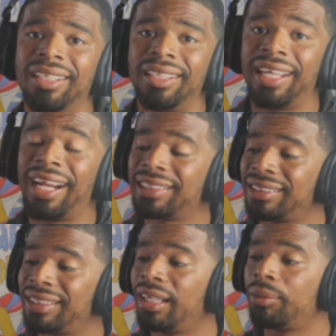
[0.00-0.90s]
it
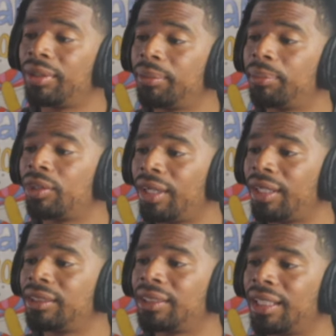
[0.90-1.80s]
actually helped them
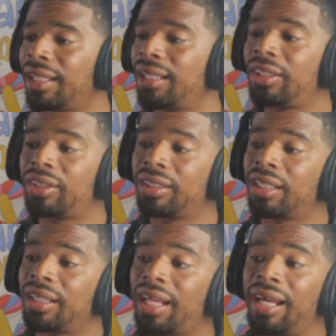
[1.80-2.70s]
progress, and they learned a
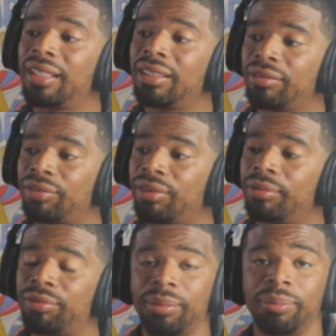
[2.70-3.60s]
lot
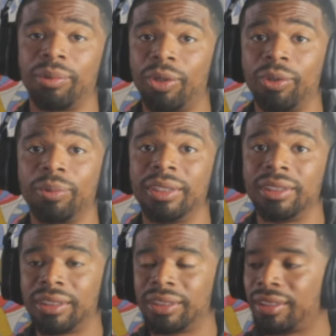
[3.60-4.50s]
from the
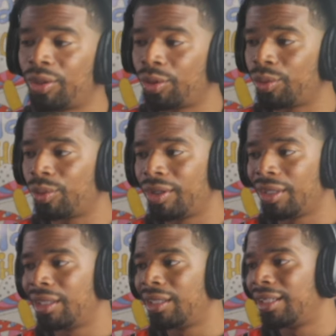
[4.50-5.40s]
Romans. So,
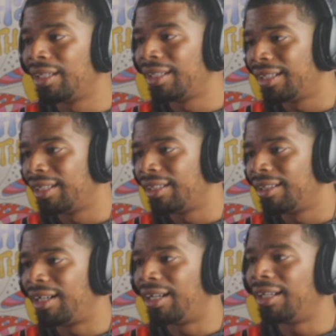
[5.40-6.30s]

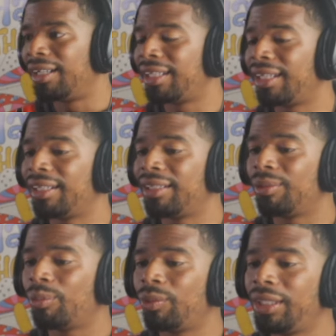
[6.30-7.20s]
again,
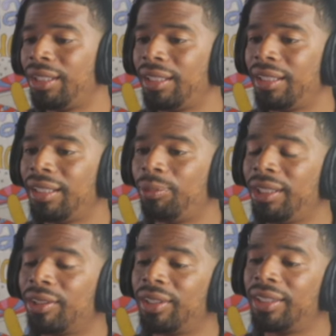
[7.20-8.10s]
we
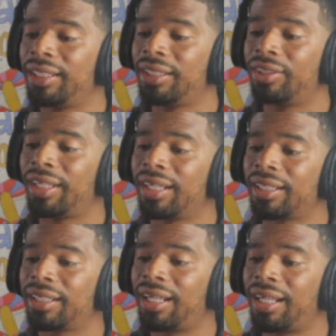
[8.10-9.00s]
learn here
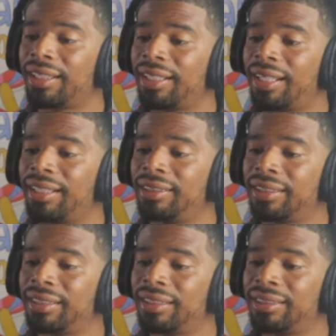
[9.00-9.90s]
that
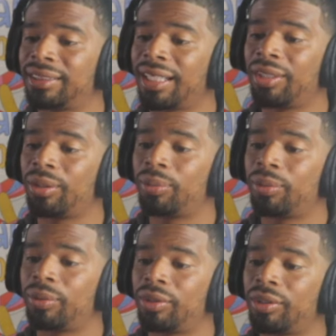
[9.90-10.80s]
colonizing is terrible,
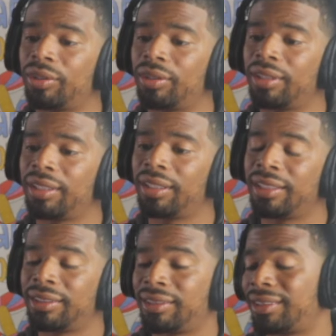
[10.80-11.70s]
or
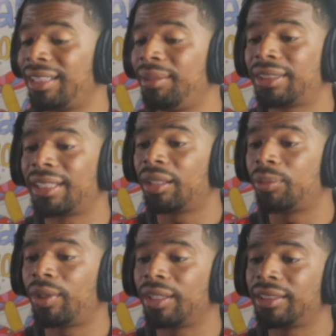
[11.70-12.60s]
it seems
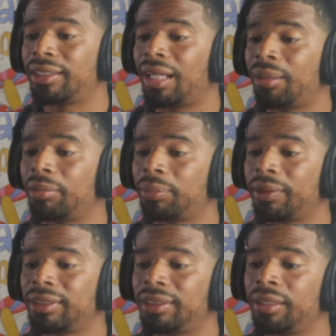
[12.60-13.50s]
terrible at the time,
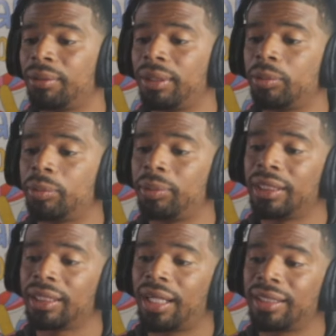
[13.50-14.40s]
especially to the people
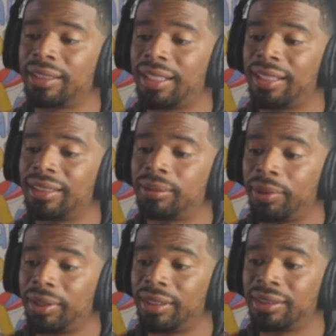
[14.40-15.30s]
being colonized,
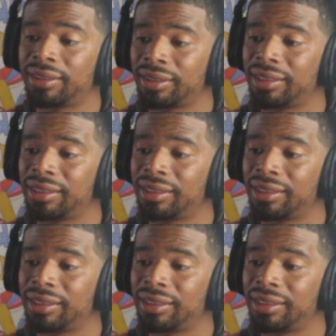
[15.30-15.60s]
but